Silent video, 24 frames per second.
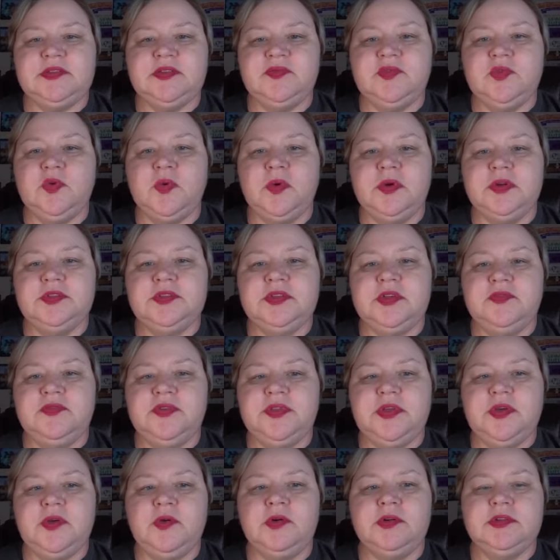of course, over
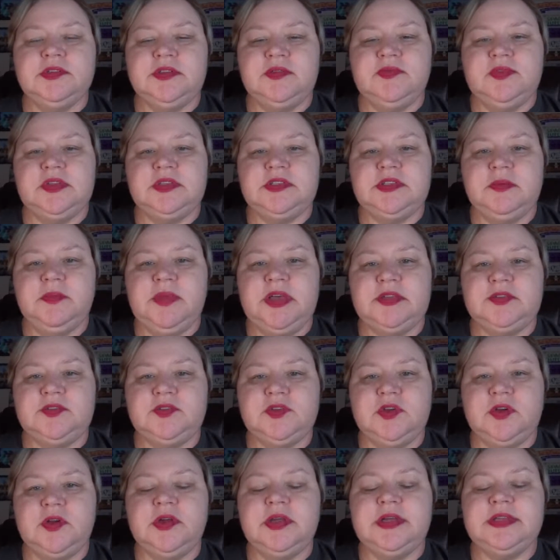the course of the
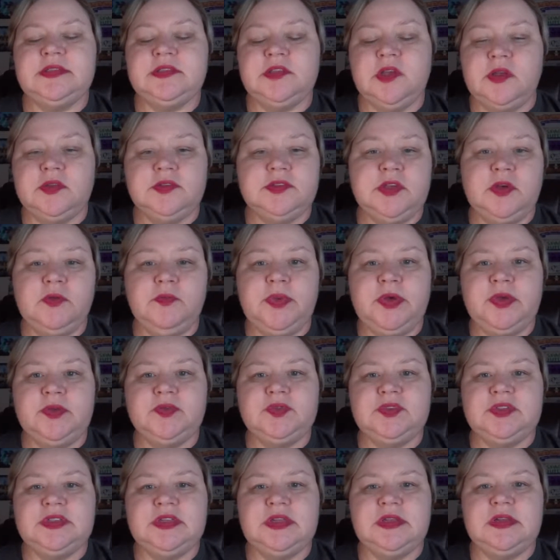semester. It's also
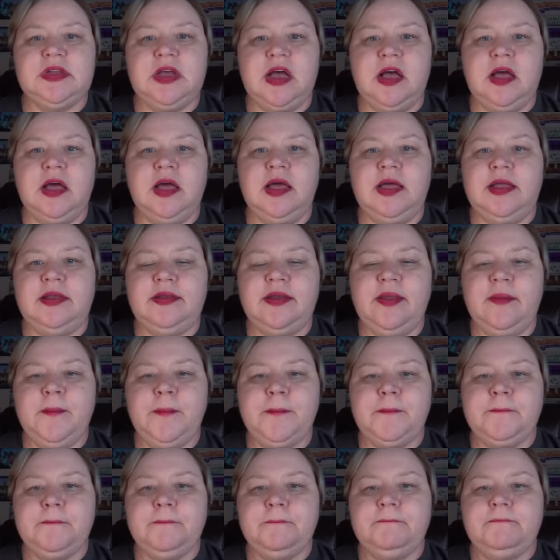posted on
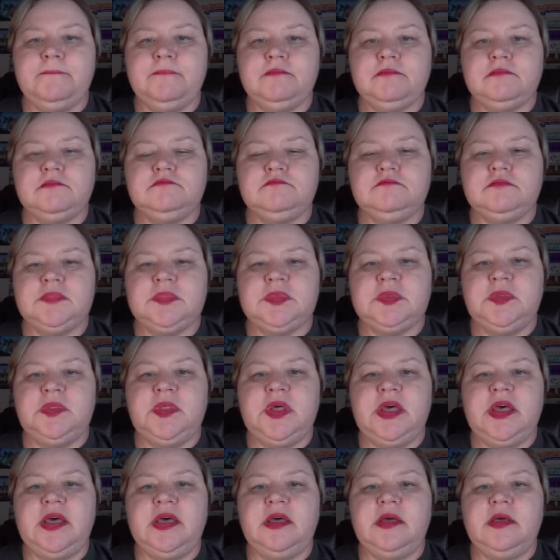
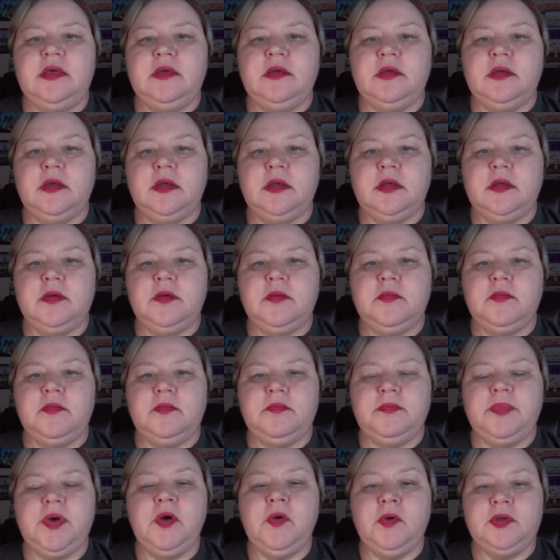the
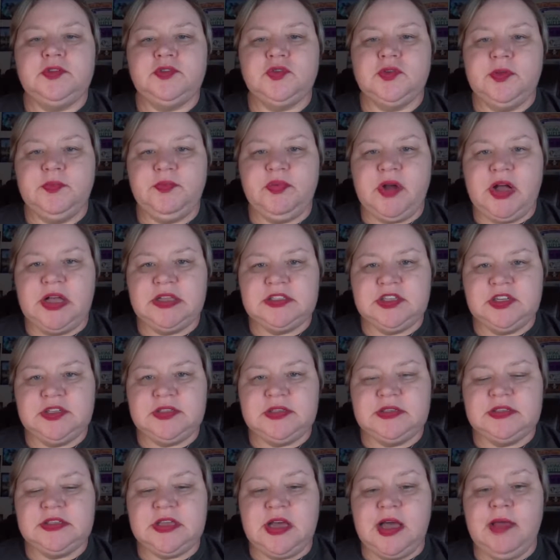poetry project
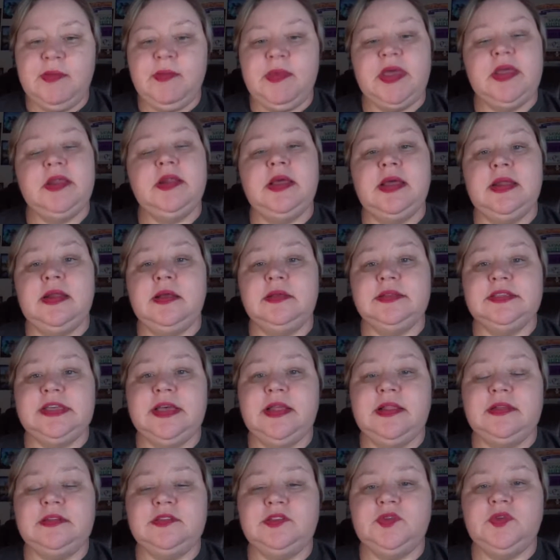assignment, and I'll
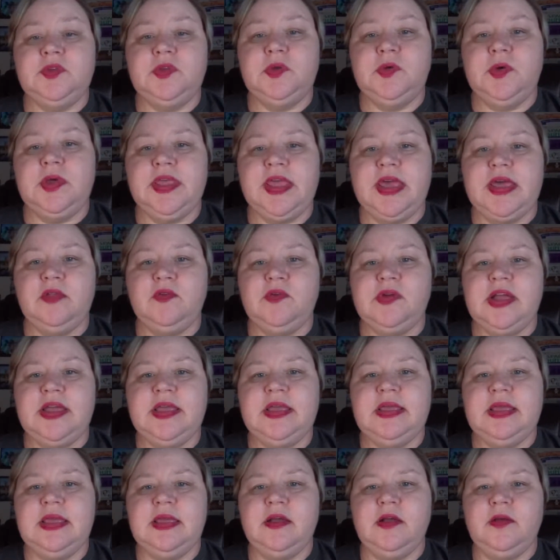tell it to you again right
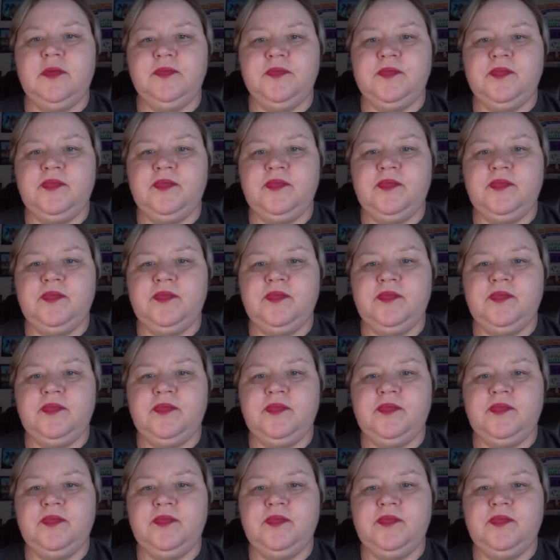here.